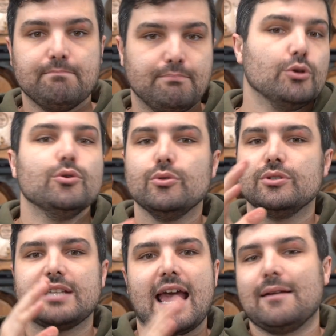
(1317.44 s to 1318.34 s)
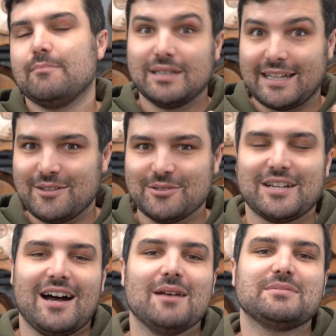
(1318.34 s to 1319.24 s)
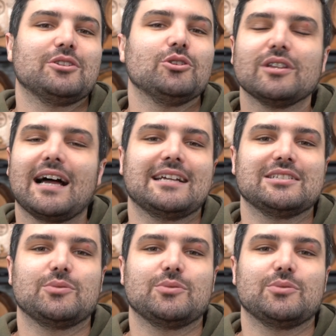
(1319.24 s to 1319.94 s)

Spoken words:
booze and bloody good times that you'd like us